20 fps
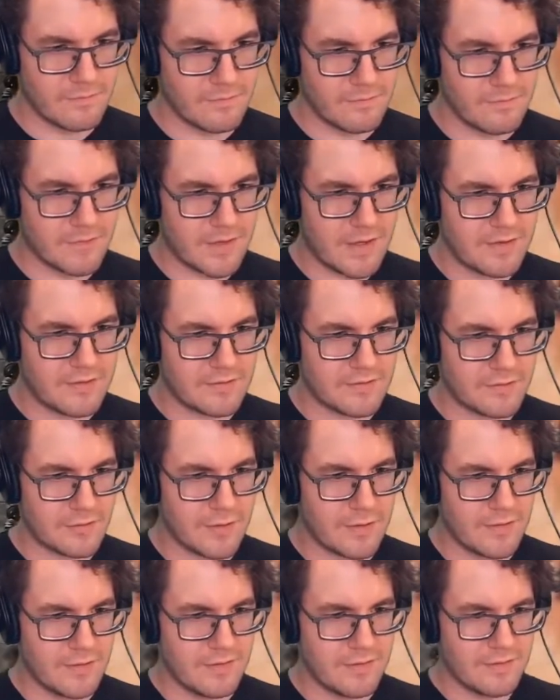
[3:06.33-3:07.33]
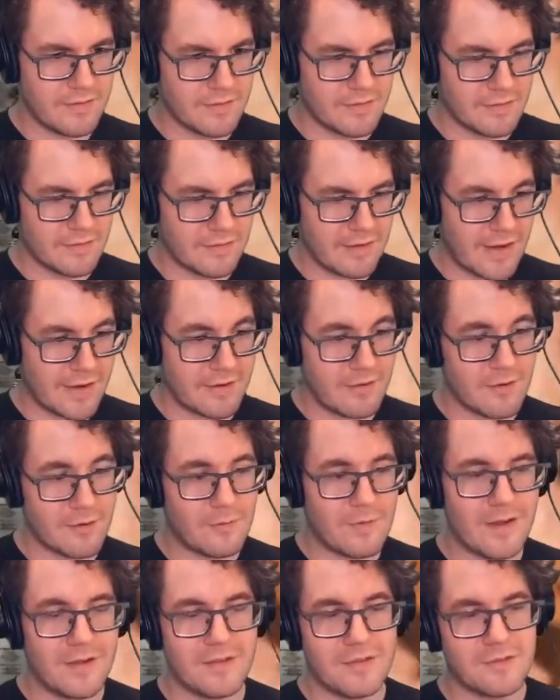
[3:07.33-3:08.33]
We got Zoids. I don't know
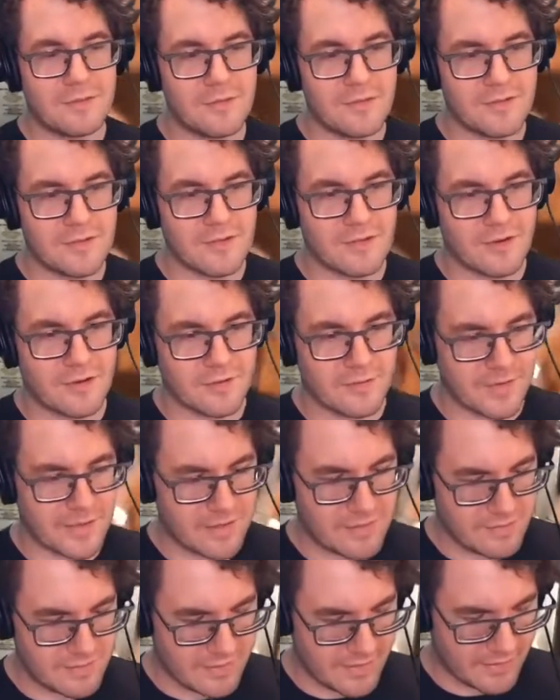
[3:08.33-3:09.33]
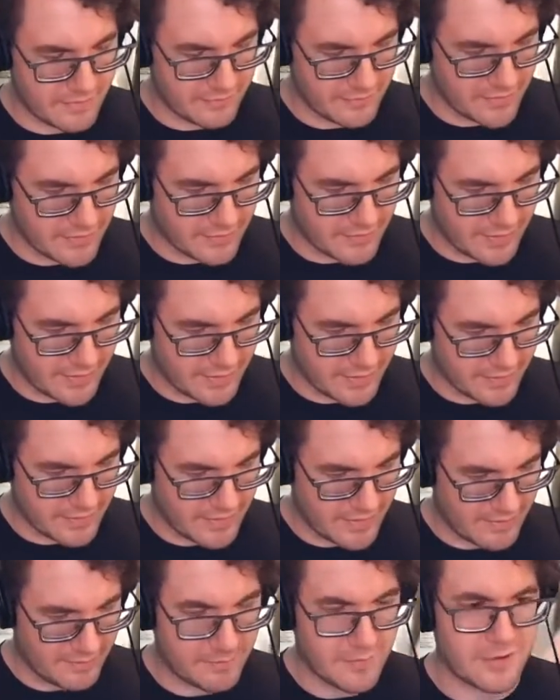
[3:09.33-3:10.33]
why this one's in Korean. I have no
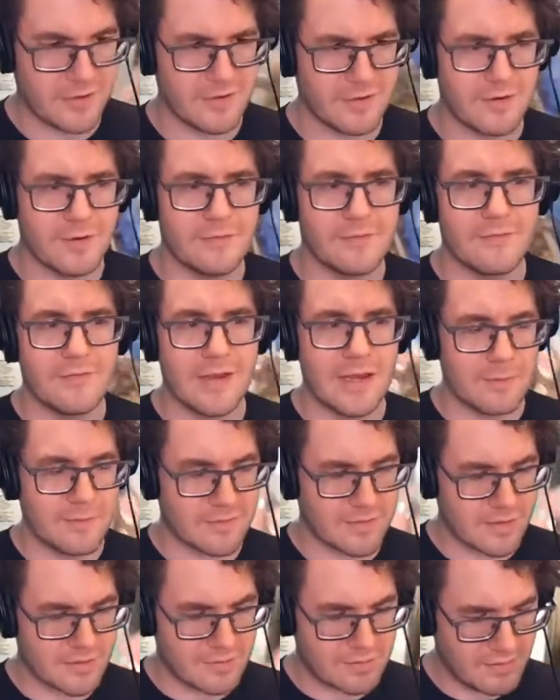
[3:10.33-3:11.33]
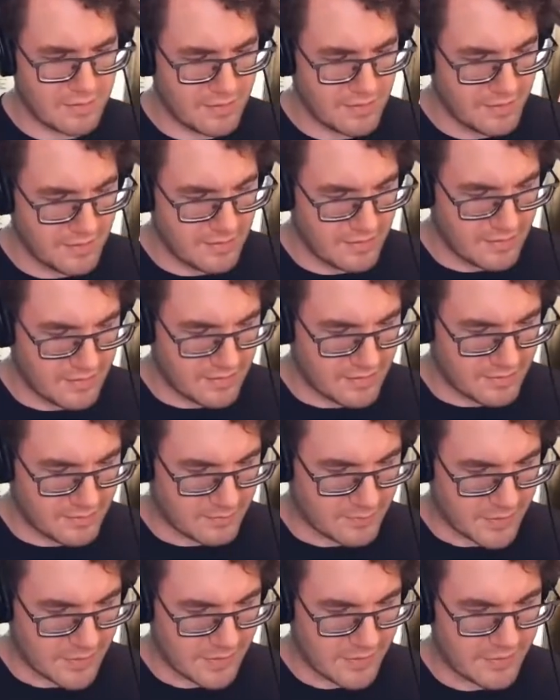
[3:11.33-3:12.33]
idea. I bought it off of Amazon.
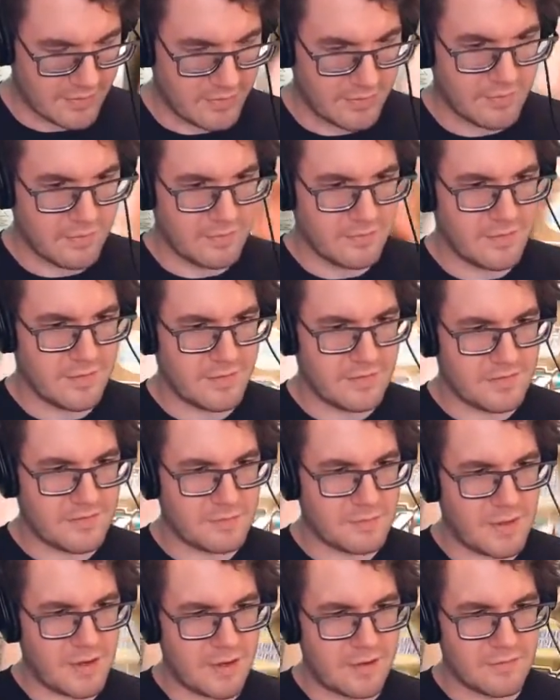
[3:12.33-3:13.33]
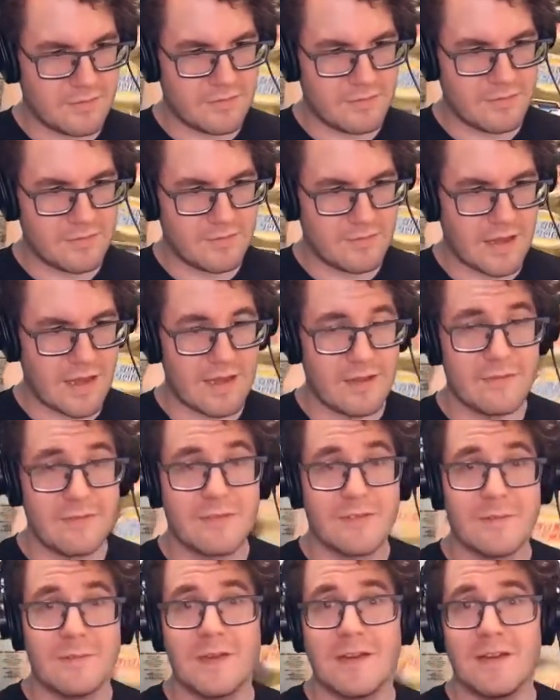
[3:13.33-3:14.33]
But these models have
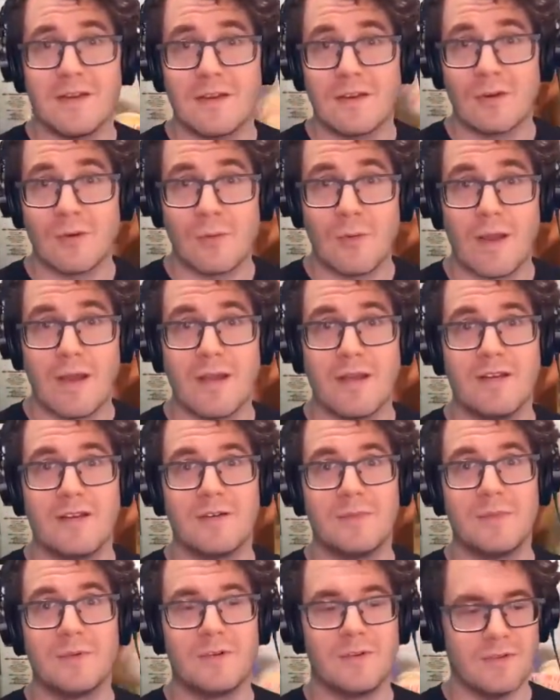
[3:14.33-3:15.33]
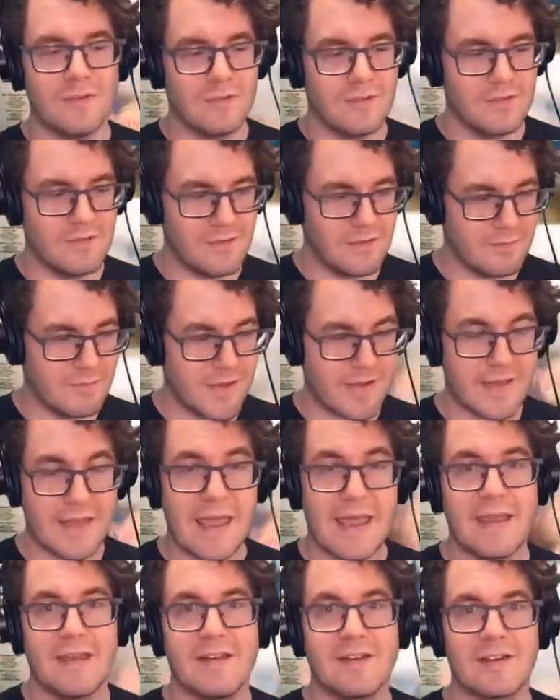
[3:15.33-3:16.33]
some incredible
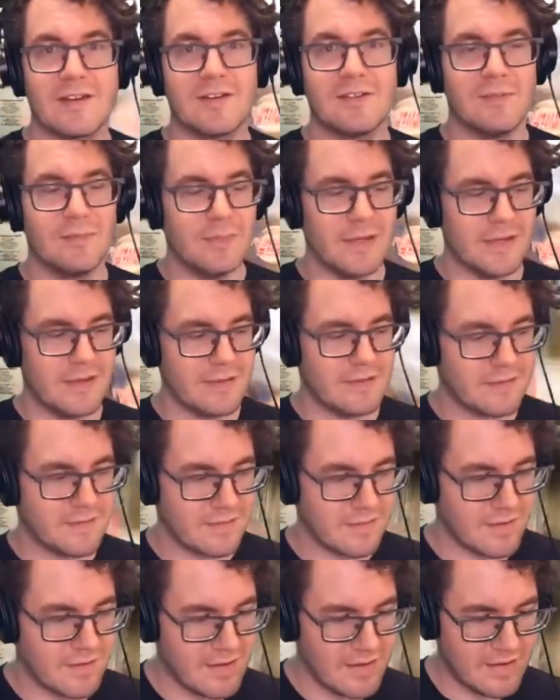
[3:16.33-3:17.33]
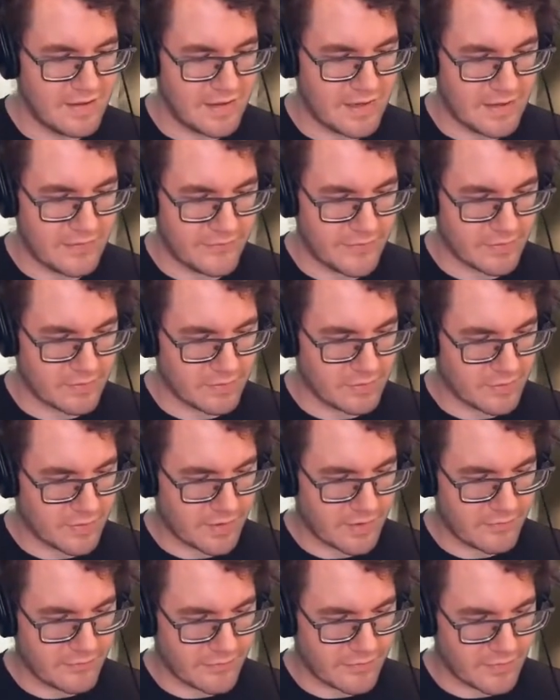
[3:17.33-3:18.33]
mechanical bits. If you're
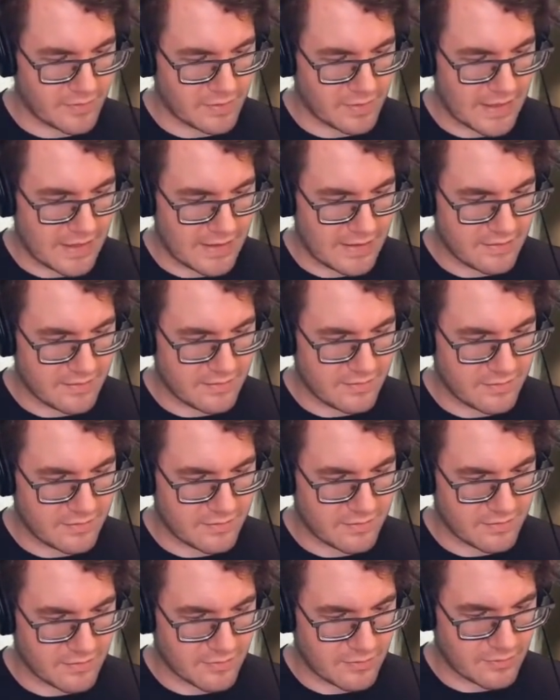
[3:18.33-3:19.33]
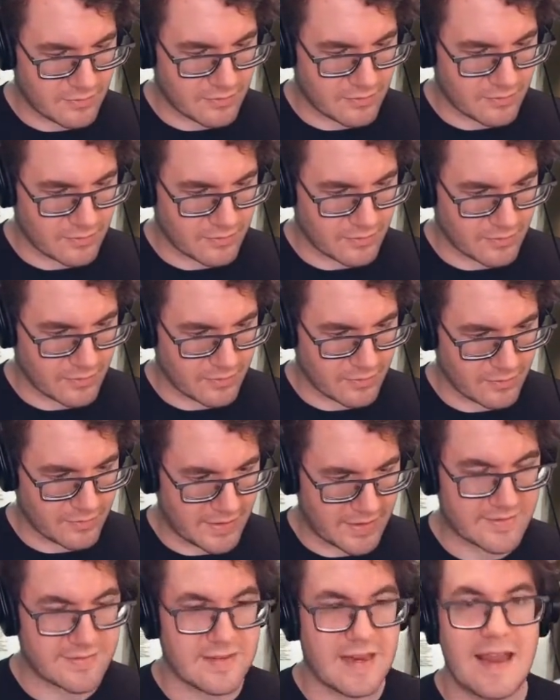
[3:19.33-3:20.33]
looking for legs or
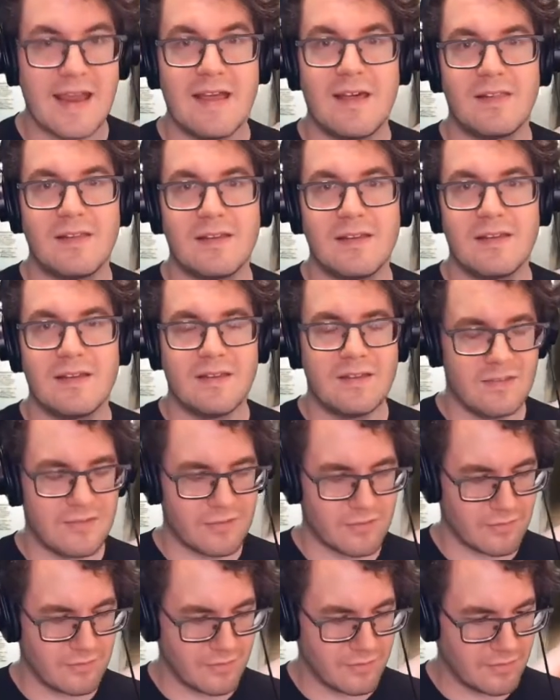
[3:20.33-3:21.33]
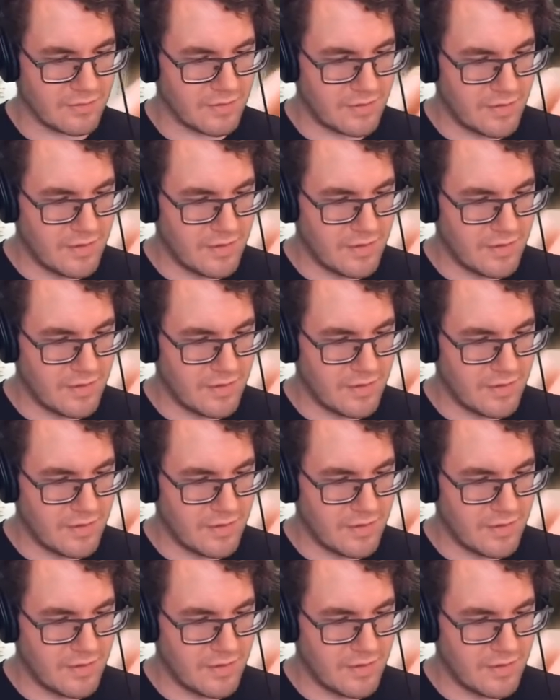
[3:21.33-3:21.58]
like talons or,